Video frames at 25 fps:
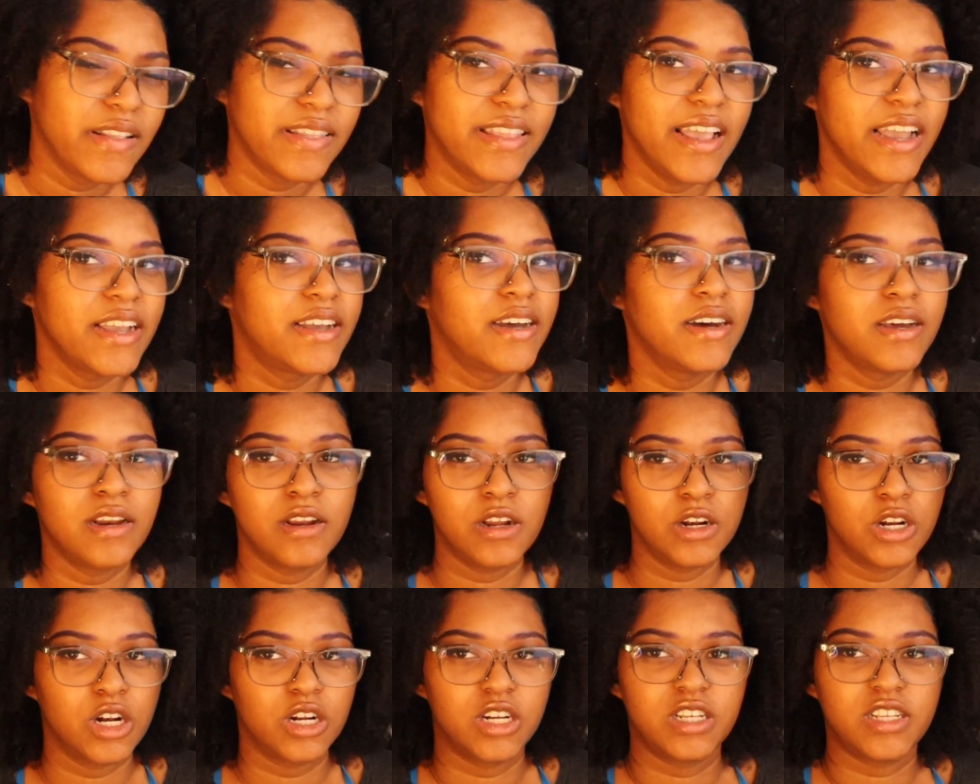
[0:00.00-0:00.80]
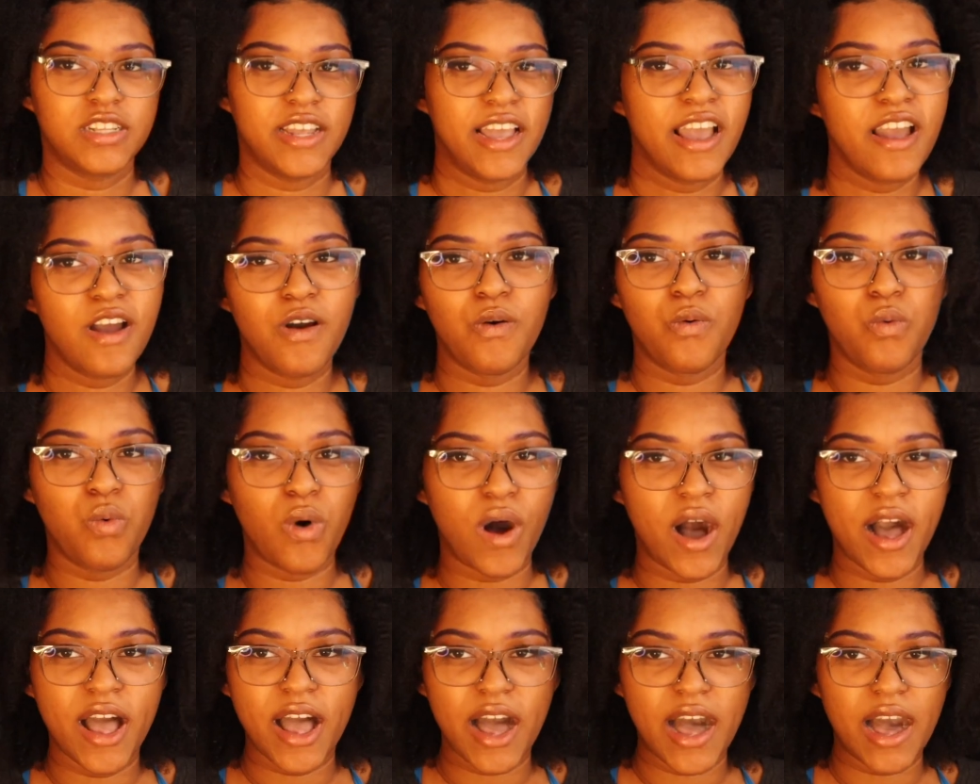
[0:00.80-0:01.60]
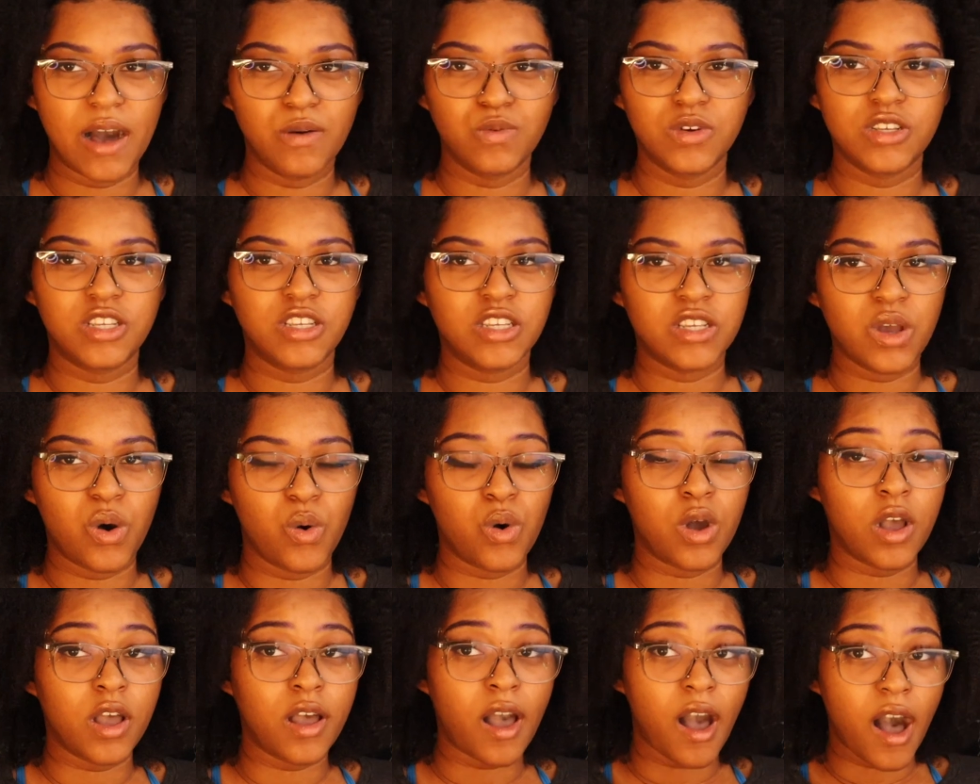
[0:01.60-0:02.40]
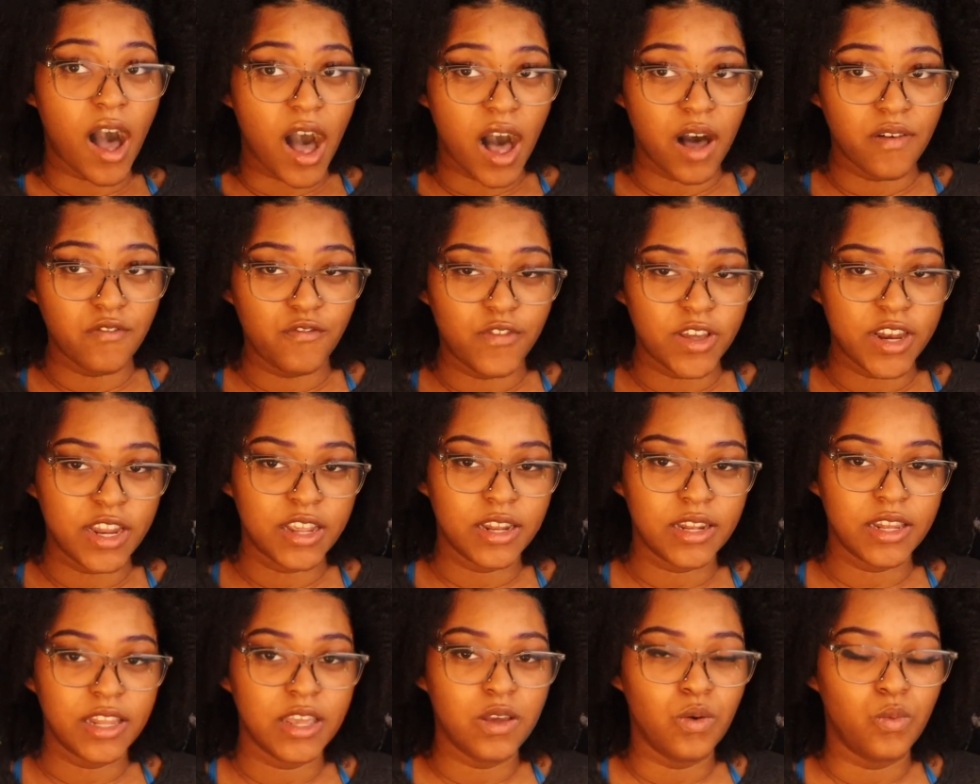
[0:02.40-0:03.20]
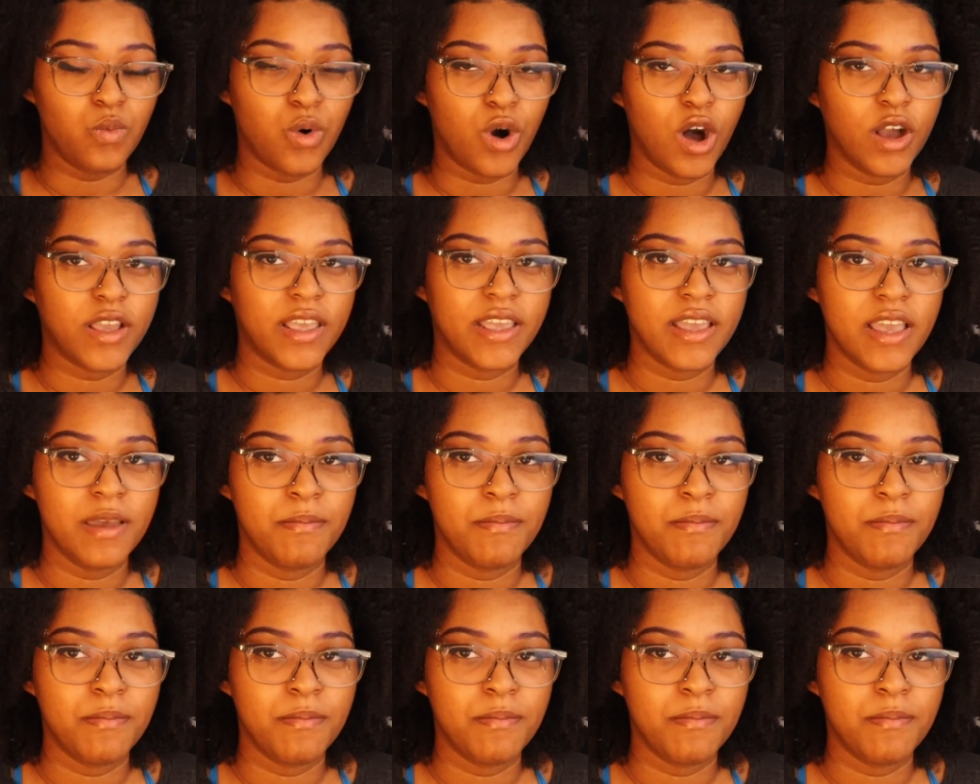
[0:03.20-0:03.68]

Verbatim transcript: They could understand why I was so confidently walking